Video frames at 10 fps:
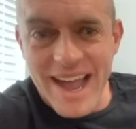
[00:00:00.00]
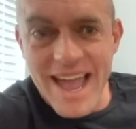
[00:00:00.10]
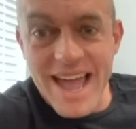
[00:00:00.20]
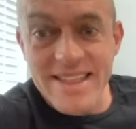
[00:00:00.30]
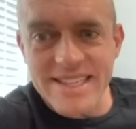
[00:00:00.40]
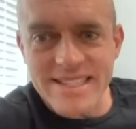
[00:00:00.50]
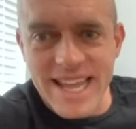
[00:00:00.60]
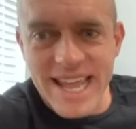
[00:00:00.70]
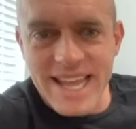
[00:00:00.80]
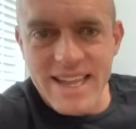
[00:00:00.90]
I had this
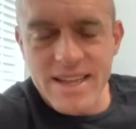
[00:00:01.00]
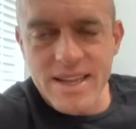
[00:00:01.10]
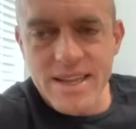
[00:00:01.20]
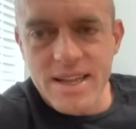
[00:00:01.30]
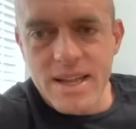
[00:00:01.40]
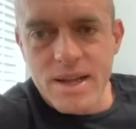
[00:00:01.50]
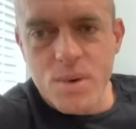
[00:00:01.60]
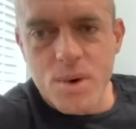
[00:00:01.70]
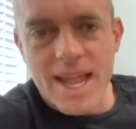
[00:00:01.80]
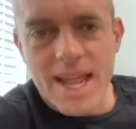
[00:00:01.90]
day
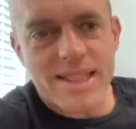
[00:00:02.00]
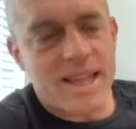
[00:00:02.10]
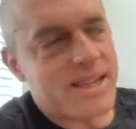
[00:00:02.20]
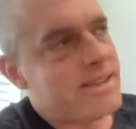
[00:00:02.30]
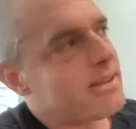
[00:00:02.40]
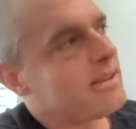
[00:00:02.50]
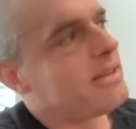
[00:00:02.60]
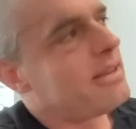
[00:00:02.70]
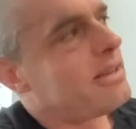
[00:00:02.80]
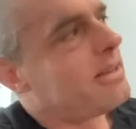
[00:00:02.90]
where I had like,
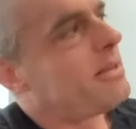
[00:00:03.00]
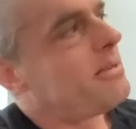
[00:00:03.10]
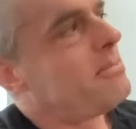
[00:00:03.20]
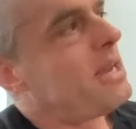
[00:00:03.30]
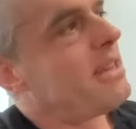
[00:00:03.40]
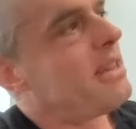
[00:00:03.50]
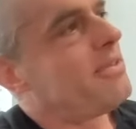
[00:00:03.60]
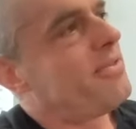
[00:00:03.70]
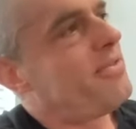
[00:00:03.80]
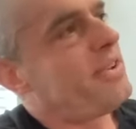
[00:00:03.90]
man,
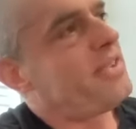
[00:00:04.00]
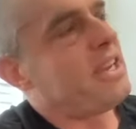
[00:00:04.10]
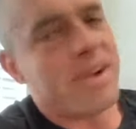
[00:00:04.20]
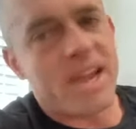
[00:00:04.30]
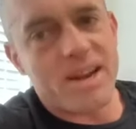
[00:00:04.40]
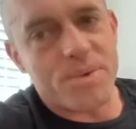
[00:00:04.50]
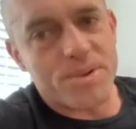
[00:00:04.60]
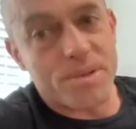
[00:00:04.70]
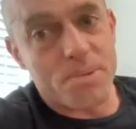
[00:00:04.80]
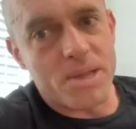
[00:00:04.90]
like 50 grand
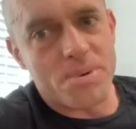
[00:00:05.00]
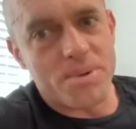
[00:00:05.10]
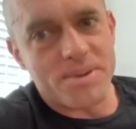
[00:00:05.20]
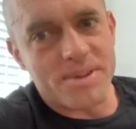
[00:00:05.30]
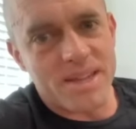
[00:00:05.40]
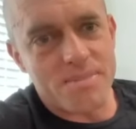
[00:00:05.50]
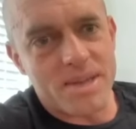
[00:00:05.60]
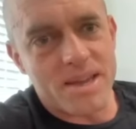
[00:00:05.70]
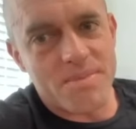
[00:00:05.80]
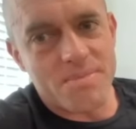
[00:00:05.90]
worth of people hit
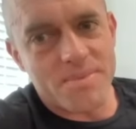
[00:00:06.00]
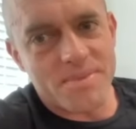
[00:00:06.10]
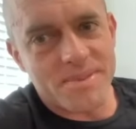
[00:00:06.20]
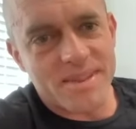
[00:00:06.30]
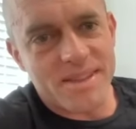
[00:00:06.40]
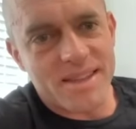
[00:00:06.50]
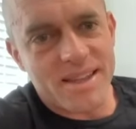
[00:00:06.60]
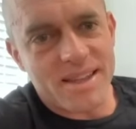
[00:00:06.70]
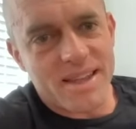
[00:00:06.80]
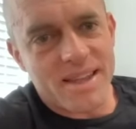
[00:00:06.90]
me up.
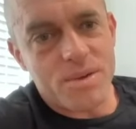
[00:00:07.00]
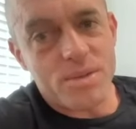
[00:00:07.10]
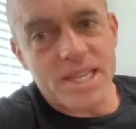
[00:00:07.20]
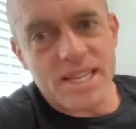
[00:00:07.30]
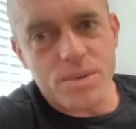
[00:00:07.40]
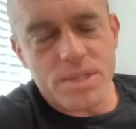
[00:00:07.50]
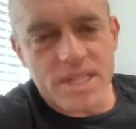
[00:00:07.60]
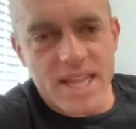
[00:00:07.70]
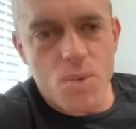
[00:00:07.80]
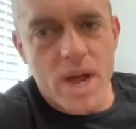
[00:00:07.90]
And it was a, it was
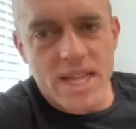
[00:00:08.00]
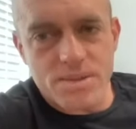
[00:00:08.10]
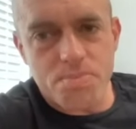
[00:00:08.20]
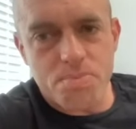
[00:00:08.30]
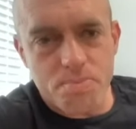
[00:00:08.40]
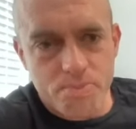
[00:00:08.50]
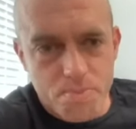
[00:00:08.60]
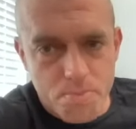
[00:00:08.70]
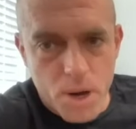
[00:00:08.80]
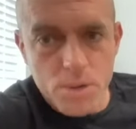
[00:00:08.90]
the day Wes
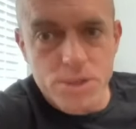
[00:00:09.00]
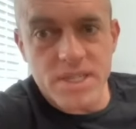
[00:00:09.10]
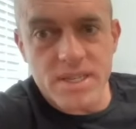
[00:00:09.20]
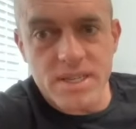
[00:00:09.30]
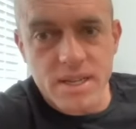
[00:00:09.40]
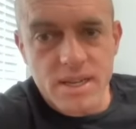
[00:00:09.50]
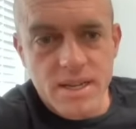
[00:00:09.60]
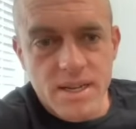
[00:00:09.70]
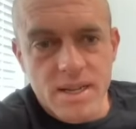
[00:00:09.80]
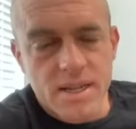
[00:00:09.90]
posted
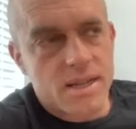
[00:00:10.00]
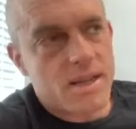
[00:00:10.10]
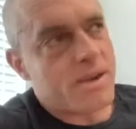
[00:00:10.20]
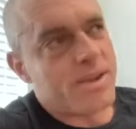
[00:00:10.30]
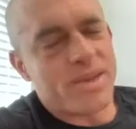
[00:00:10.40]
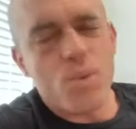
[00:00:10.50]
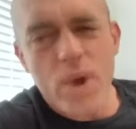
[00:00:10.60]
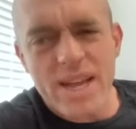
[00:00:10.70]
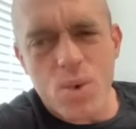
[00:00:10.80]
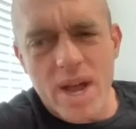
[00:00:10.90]
uh, or the
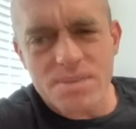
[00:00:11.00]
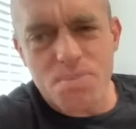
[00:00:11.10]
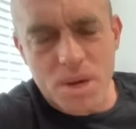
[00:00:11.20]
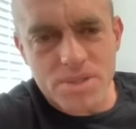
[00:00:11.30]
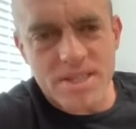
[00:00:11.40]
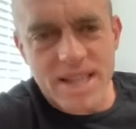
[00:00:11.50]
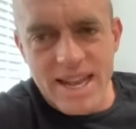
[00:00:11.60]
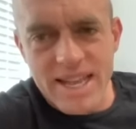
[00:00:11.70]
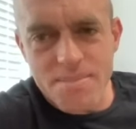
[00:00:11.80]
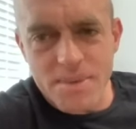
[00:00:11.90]
week Wes posted that
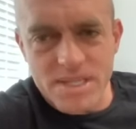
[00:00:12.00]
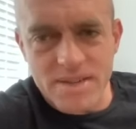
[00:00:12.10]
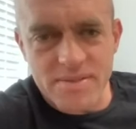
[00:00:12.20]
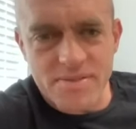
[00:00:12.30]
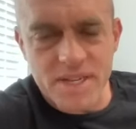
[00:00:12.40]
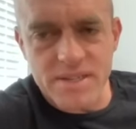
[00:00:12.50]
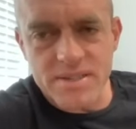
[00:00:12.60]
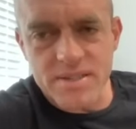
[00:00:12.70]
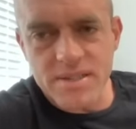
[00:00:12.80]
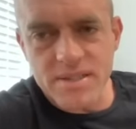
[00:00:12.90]
I hit my seven
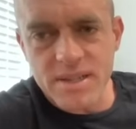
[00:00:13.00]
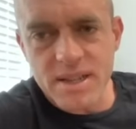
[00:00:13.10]
figures.